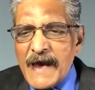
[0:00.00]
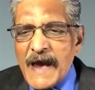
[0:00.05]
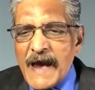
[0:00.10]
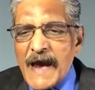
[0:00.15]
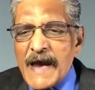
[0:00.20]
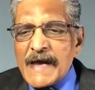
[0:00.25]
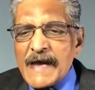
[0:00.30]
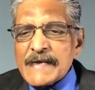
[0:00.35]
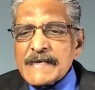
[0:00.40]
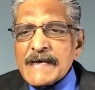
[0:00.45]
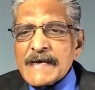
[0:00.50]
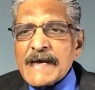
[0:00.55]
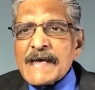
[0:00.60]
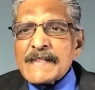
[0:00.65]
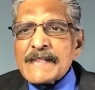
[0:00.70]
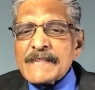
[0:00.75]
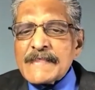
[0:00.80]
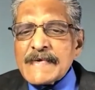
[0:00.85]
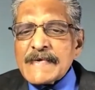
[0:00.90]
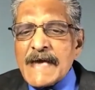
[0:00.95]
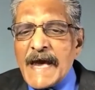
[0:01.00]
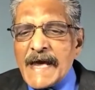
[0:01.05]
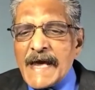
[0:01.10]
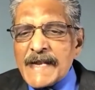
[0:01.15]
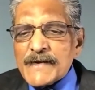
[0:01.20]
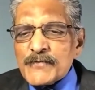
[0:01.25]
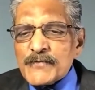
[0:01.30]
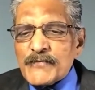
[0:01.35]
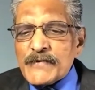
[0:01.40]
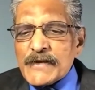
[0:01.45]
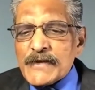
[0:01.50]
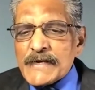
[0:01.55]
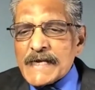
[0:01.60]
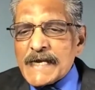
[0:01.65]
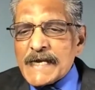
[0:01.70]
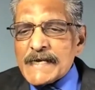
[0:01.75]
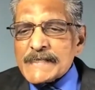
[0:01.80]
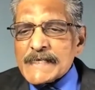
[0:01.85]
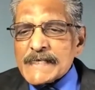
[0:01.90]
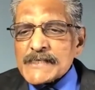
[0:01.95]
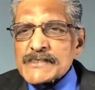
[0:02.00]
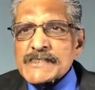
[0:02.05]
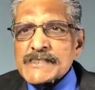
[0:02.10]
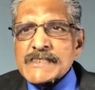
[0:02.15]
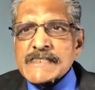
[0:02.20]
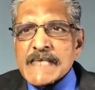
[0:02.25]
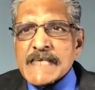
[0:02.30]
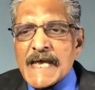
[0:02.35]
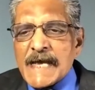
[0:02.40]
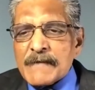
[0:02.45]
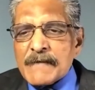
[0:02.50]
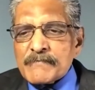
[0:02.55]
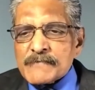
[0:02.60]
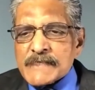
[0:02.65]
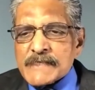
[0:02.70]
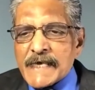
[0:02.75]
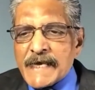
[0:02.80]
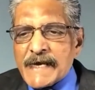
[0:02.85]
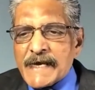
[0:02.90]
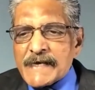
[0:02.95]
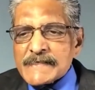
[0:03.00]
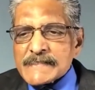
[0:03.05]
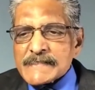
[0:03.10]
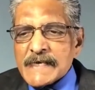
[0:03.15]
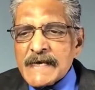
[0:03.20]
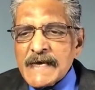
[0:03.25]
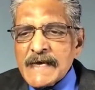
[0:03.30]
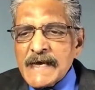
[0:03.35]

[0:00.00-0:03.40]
And in the end, we read the same things,